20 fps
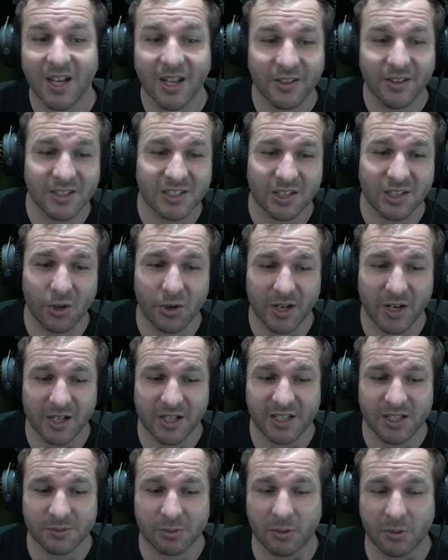This loadout here
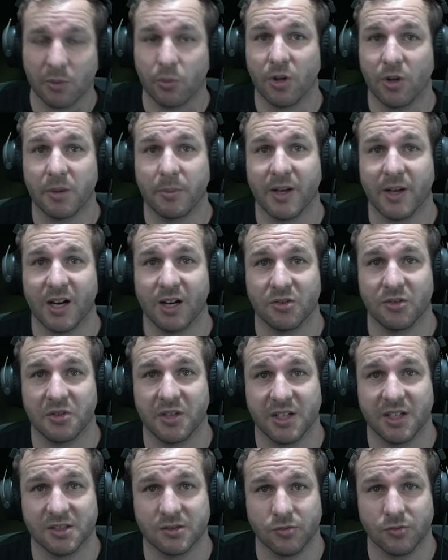is probably worth about
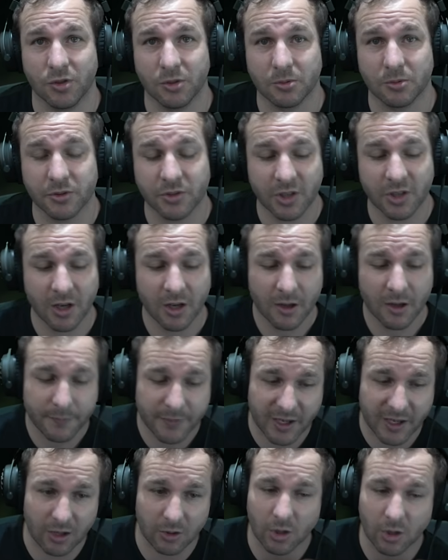100,000 rubles.
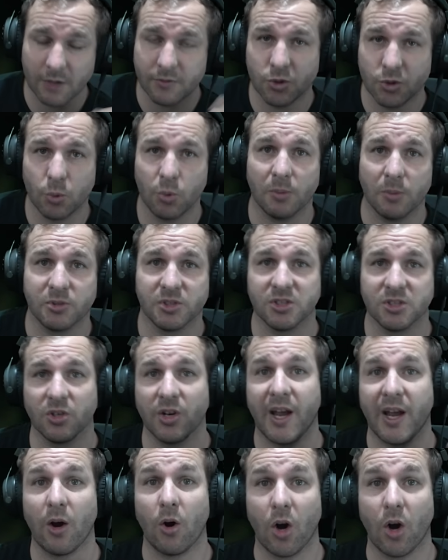Now I have two options on
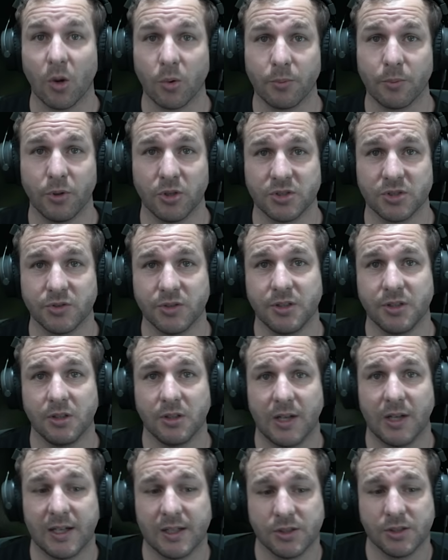how I would personally
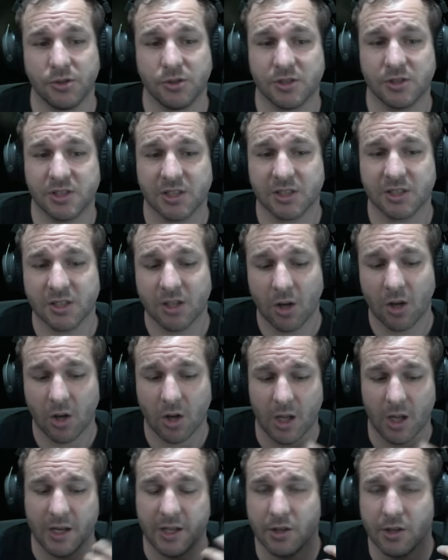use this.
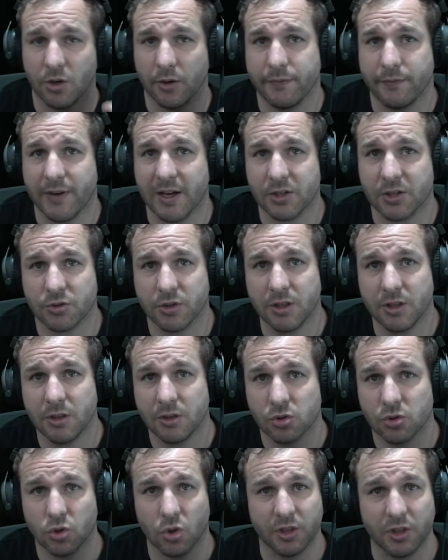I'd either go factory,
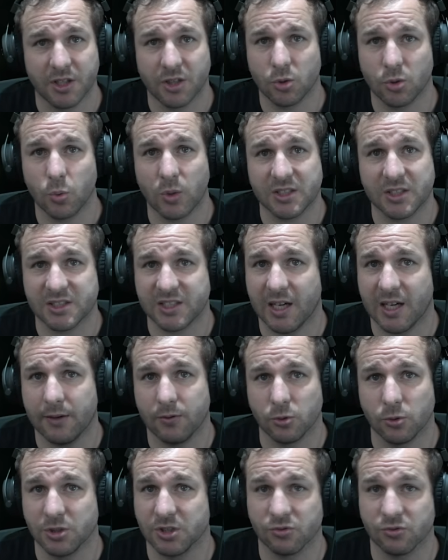try and kill one scav,
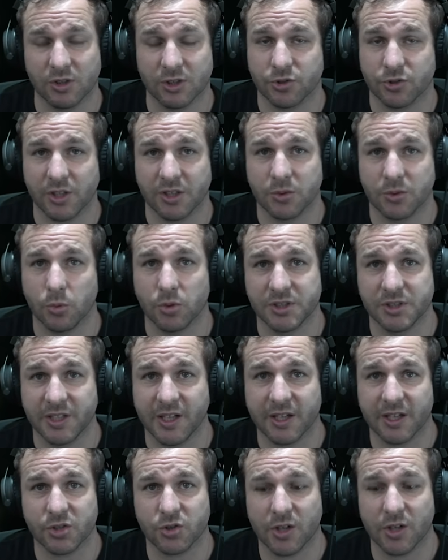or just run straight towards the
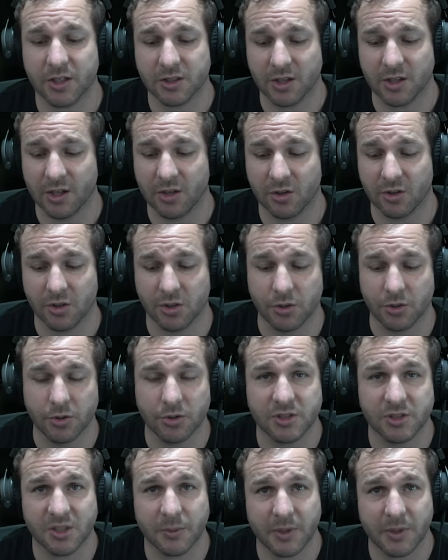extract and I can use
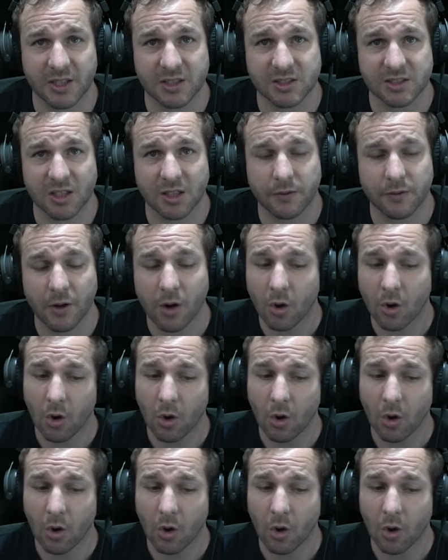some of that stuff.